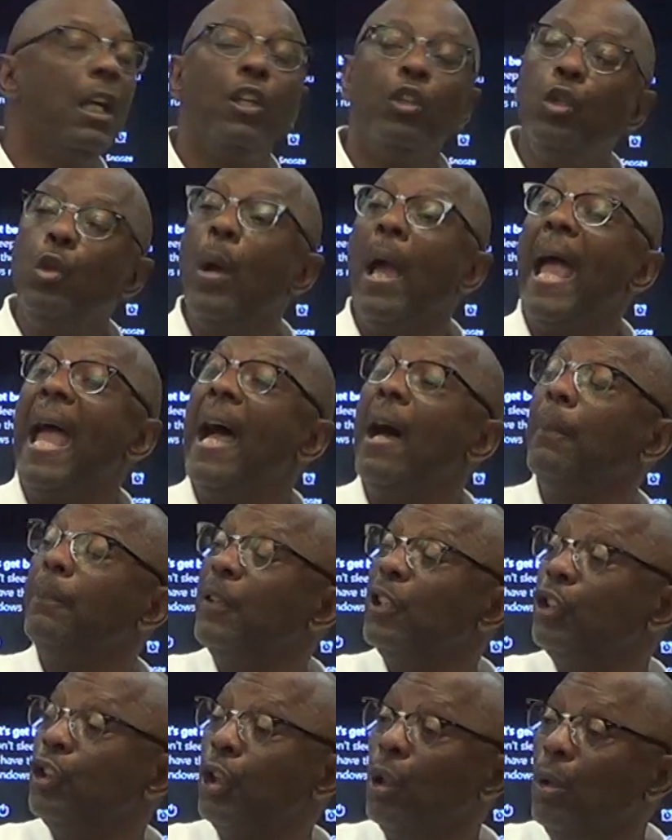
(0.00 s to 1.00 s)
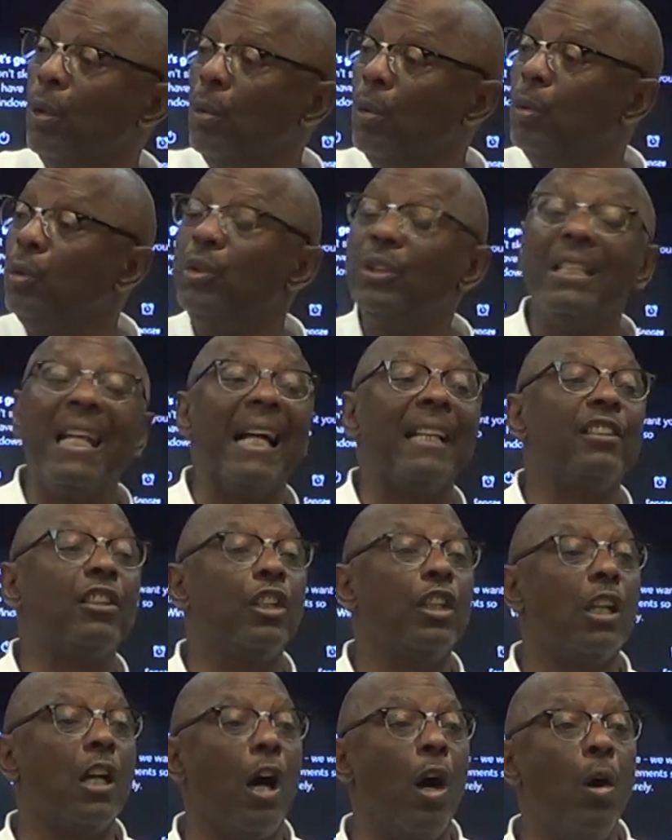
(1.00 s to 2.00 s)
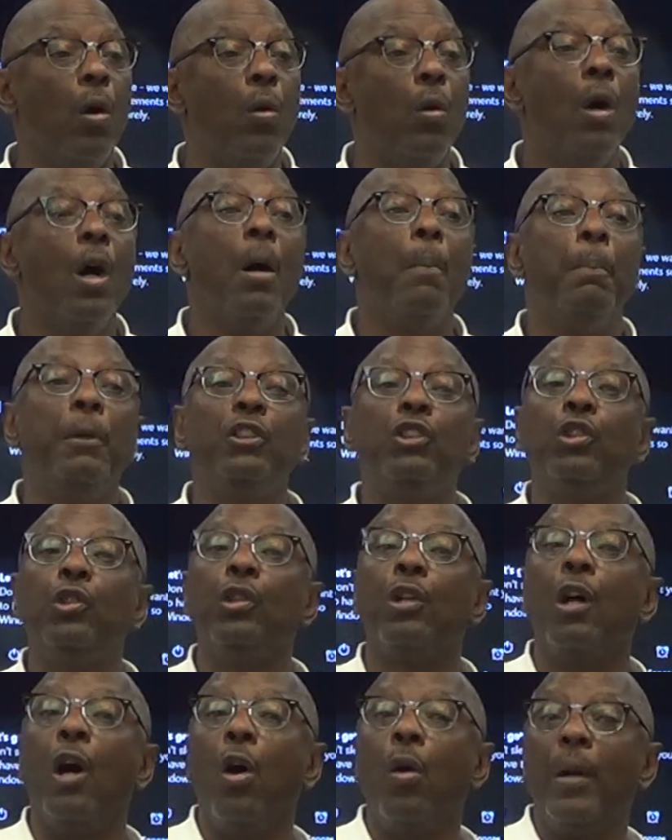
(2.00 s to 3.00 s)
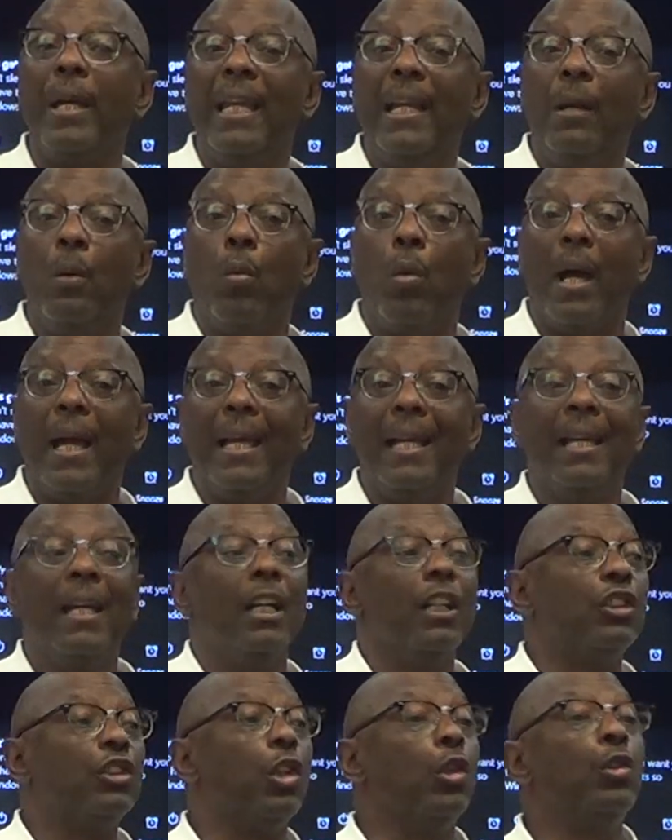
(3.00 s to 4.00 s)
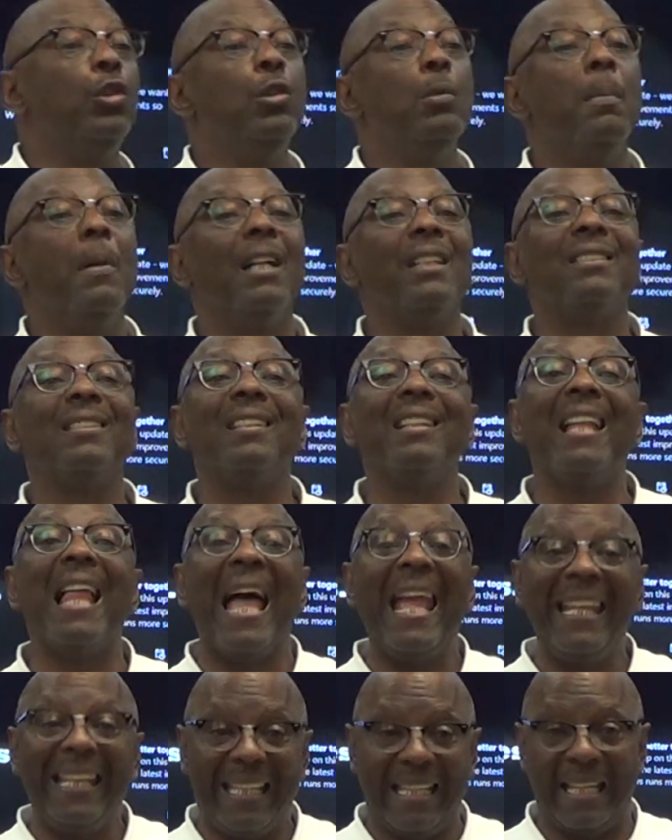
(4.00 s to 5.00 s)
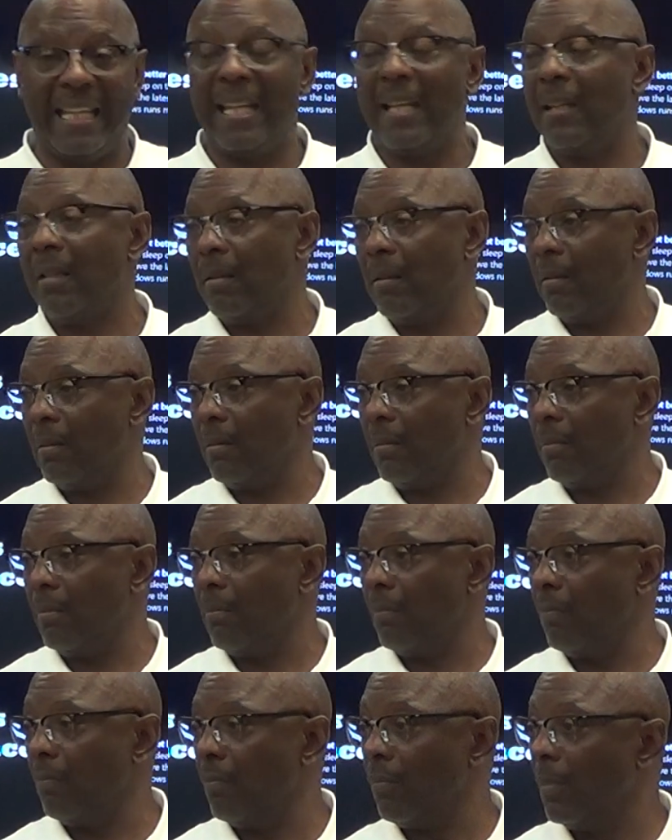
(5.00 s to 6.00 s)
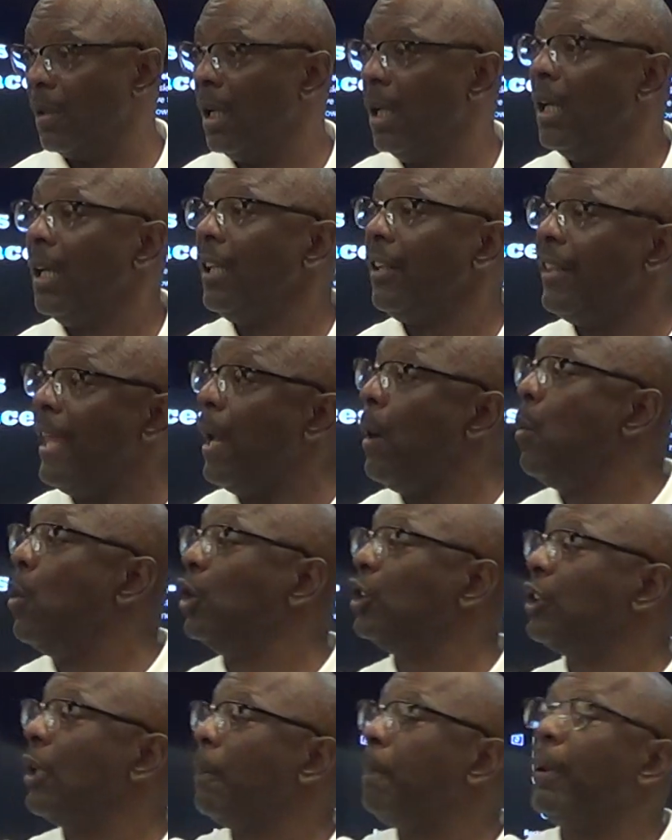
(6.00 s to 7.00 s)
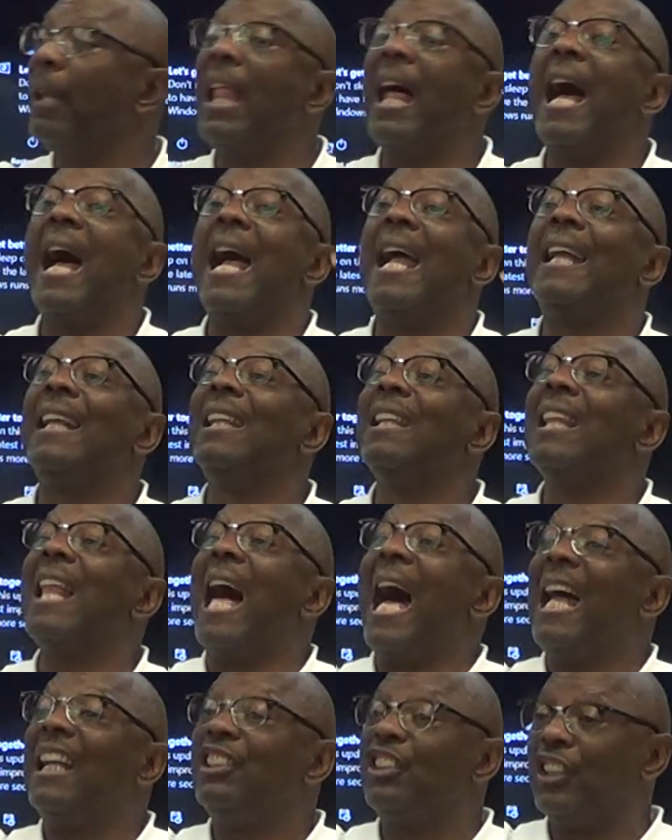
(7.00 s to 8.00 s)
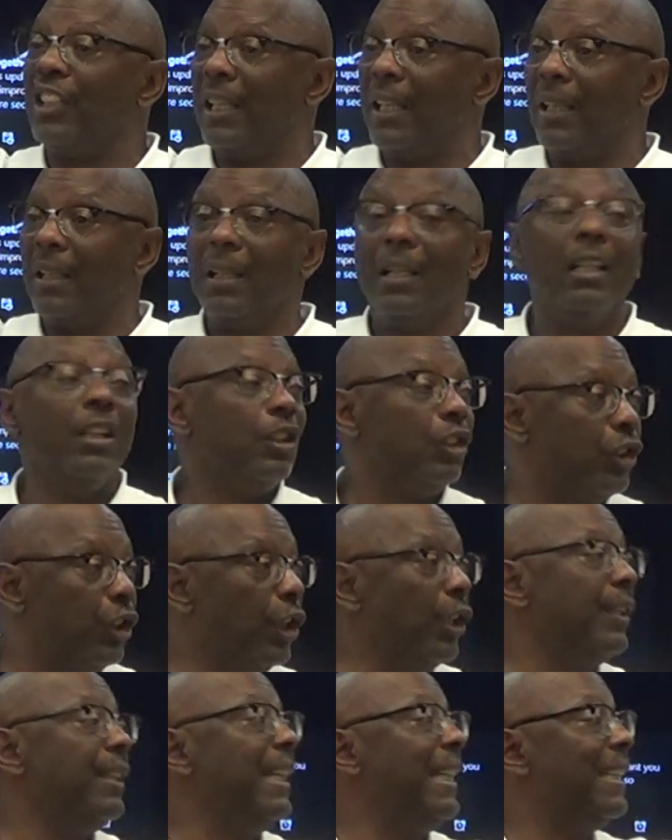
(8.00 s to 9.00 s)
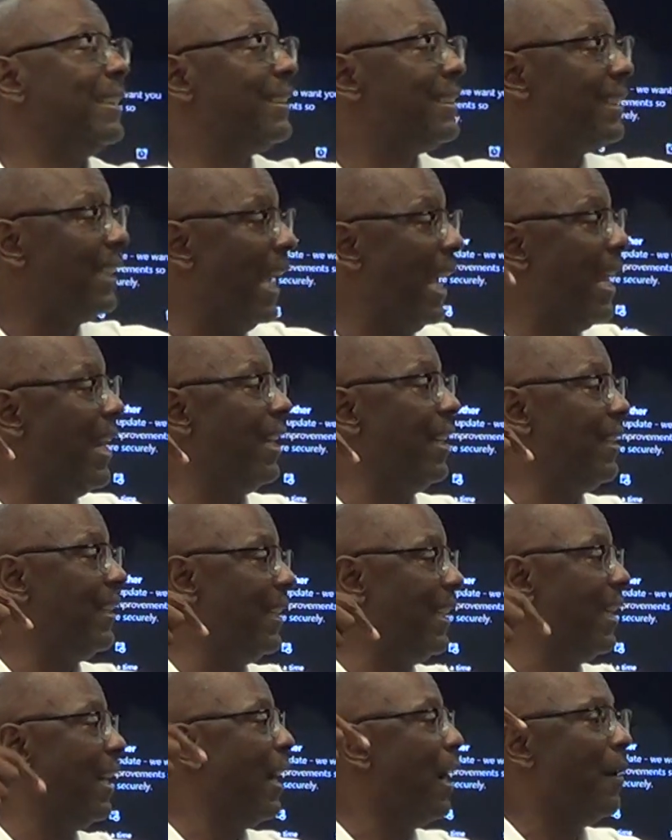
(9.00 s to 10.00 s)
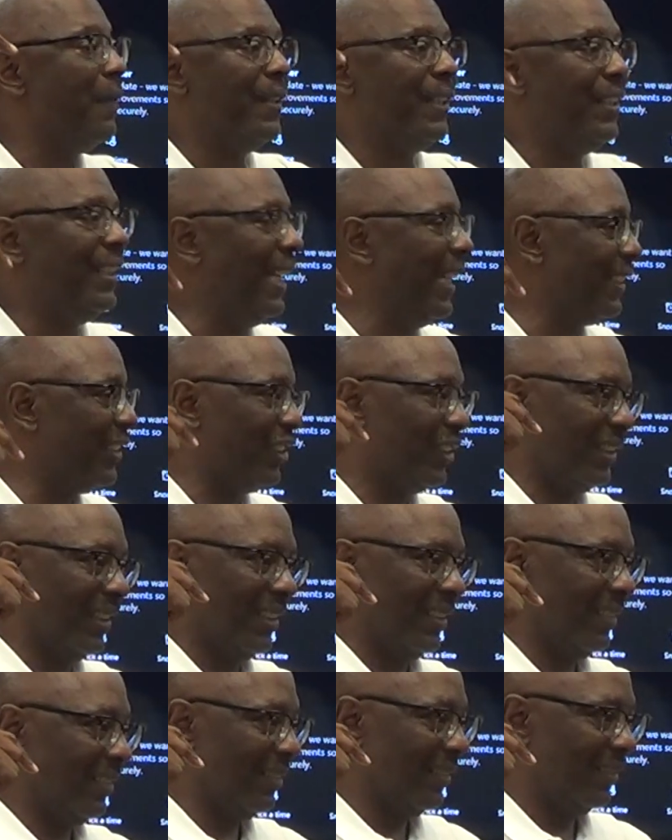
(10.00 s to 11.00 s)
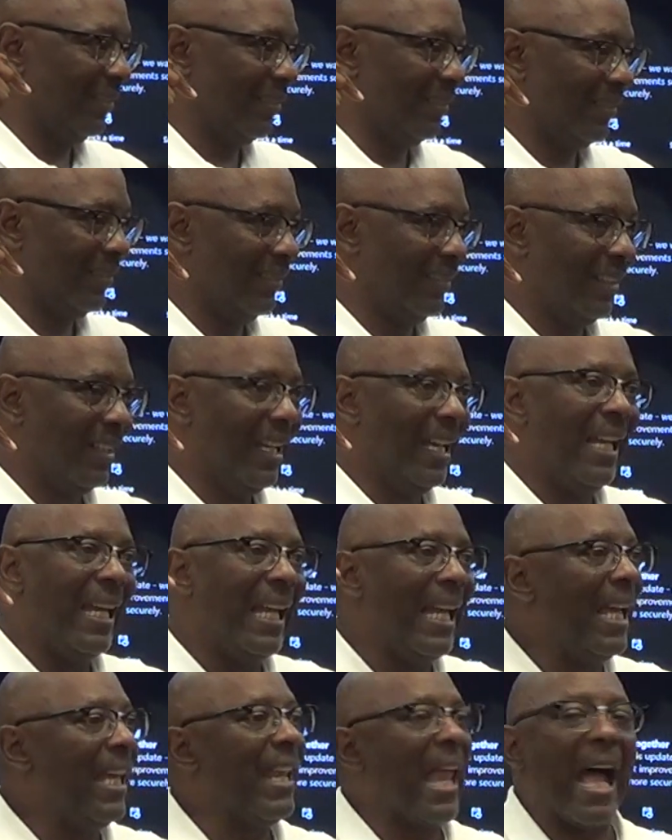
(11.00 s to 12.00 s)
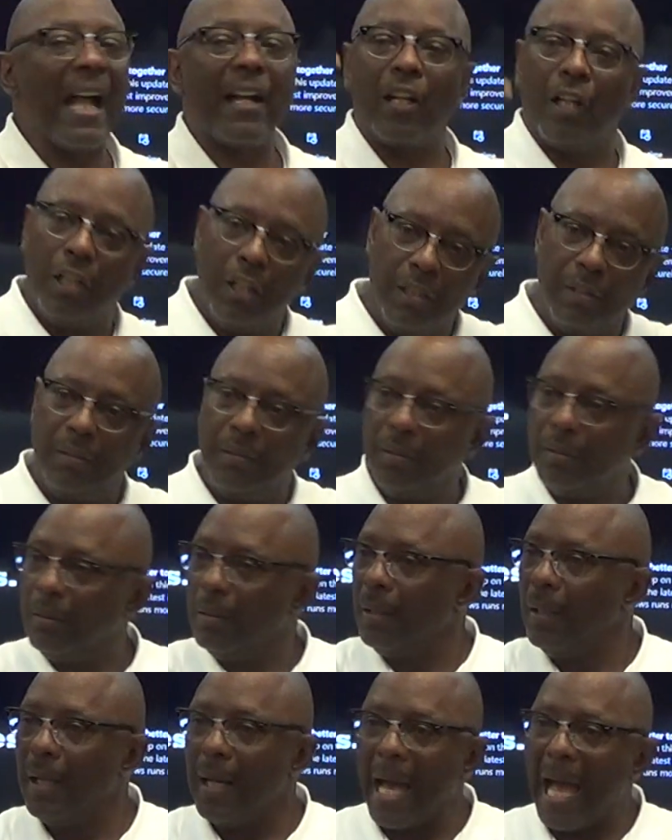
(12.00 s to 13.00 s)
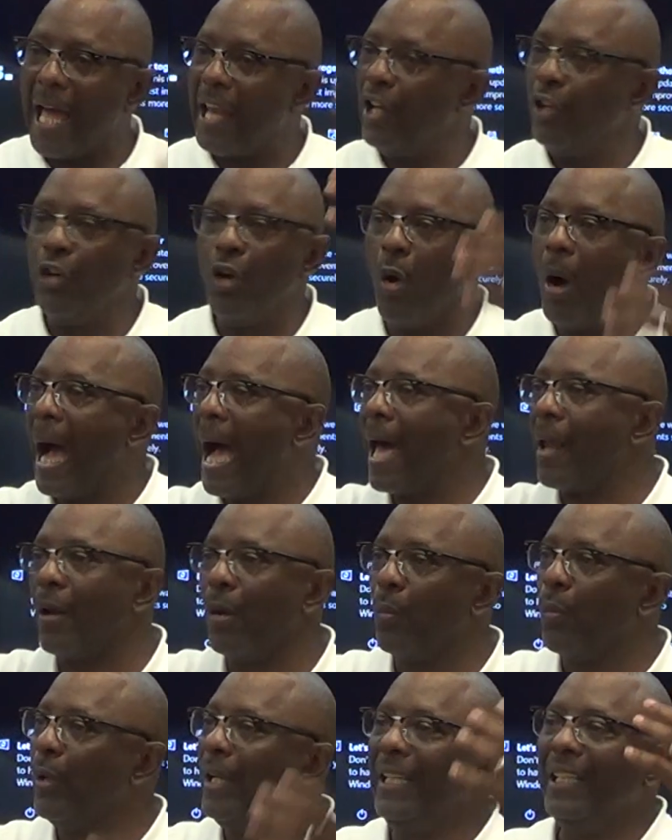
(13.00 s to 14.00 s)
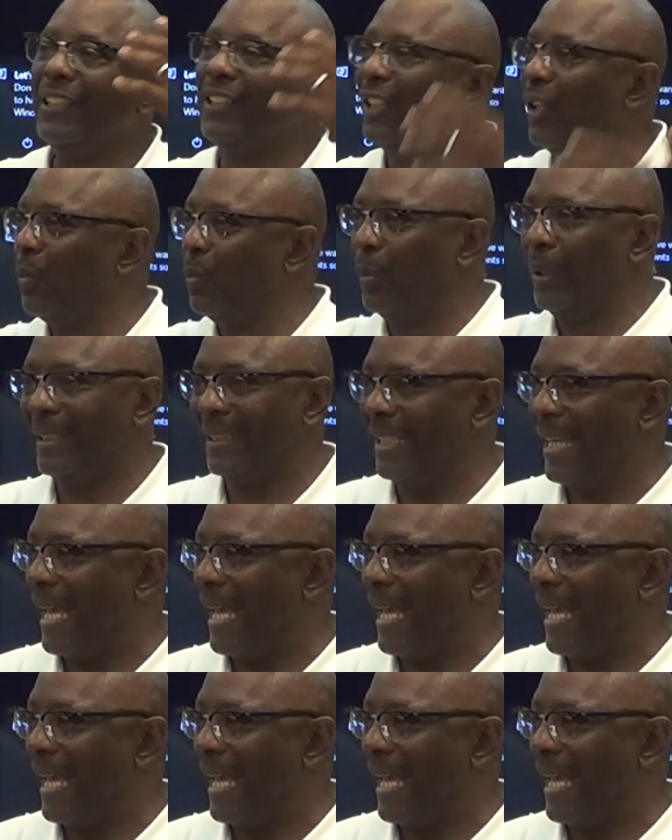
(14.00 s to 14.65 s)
You have the tools not to go, but you go anyway, so you must like it. They was applying logic to the insanity of addiction. And I didn't know how to reason with